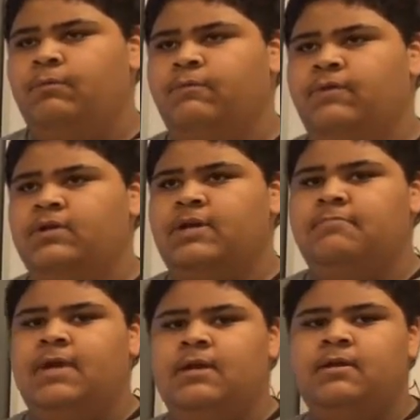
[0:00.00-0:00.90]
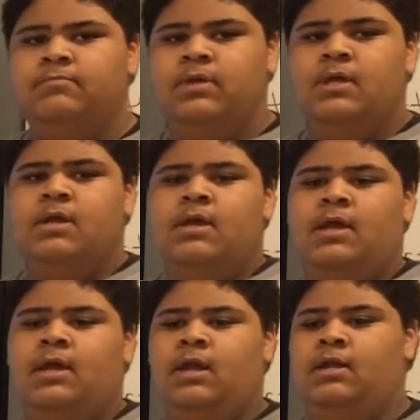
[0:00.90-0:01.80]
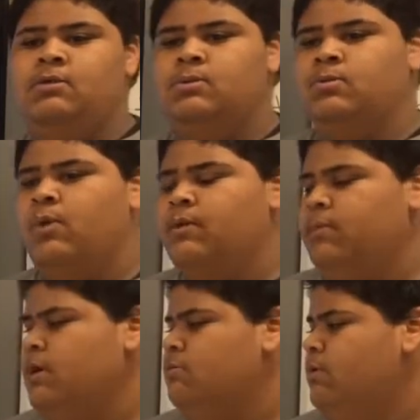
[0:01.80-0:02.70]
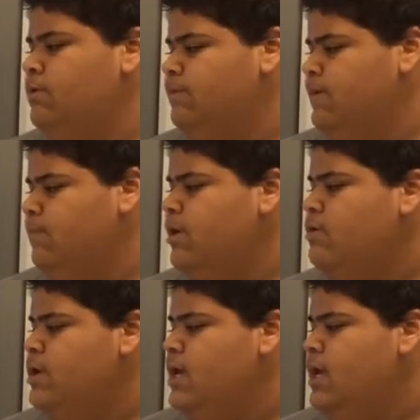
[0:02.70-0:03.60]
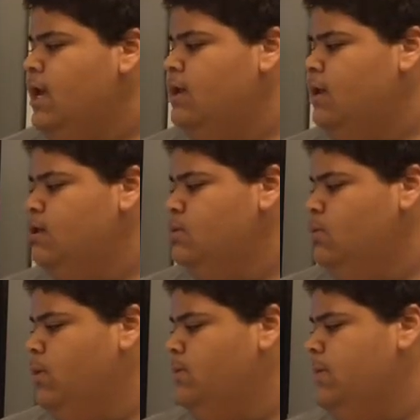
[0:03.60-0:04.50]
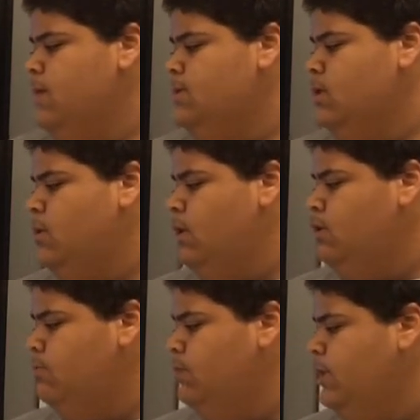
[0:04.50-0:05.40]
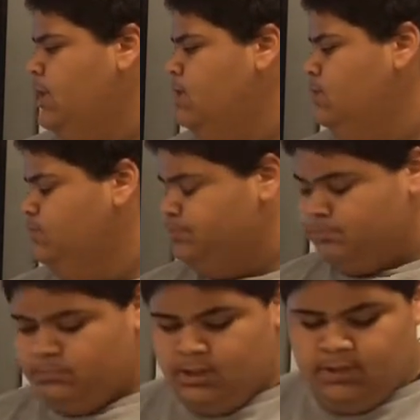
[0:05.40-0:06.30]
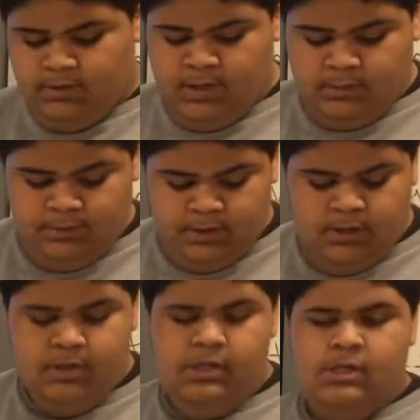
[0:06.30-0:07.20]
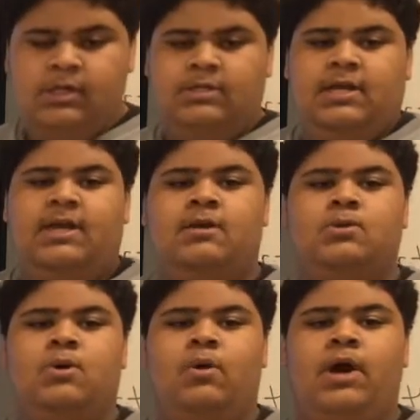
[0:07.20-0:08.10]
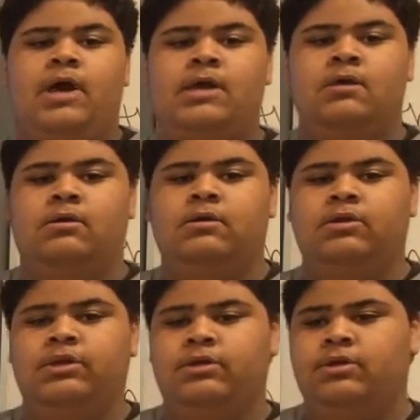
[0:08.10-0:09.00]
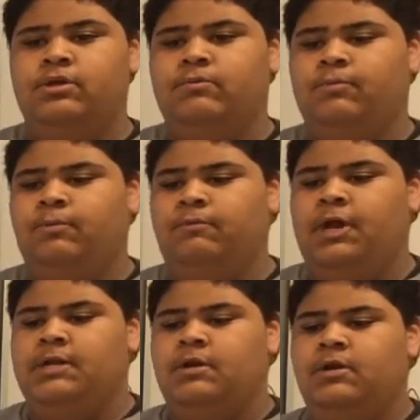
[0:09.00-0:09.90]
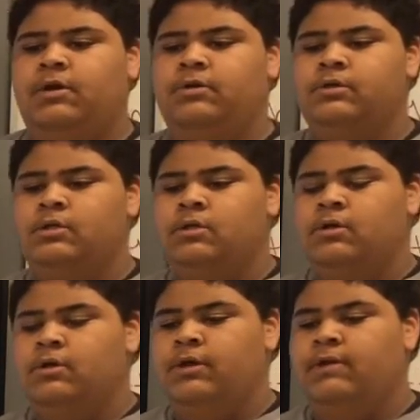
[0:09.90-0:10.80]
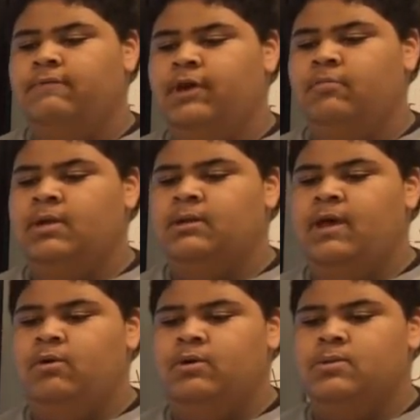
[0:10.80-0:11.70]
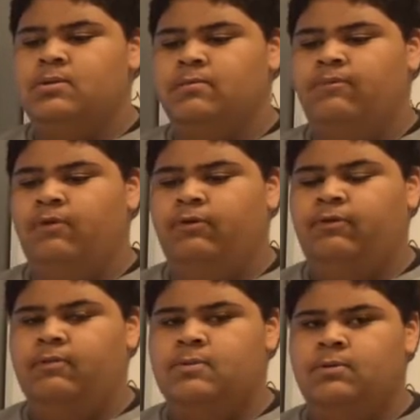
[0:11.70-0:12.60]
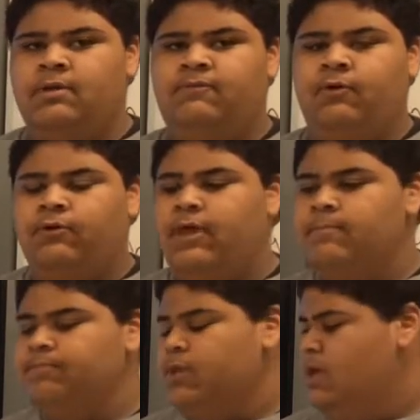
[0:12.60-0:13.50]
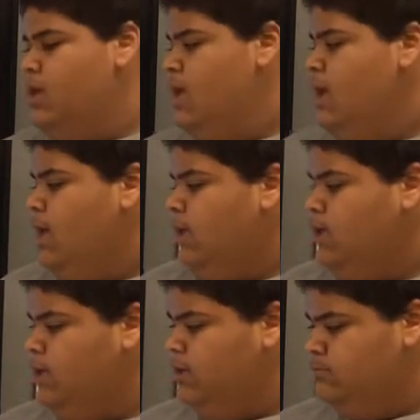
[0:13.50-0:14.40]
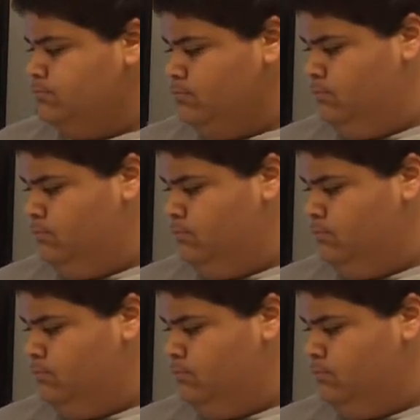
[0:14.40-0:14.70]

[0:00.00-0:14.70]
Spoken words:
fish I mated, and I used 1 male and 1 female, and I used 1 plastic aquarium plant in the tank, so I provided a environment that was suited for them. And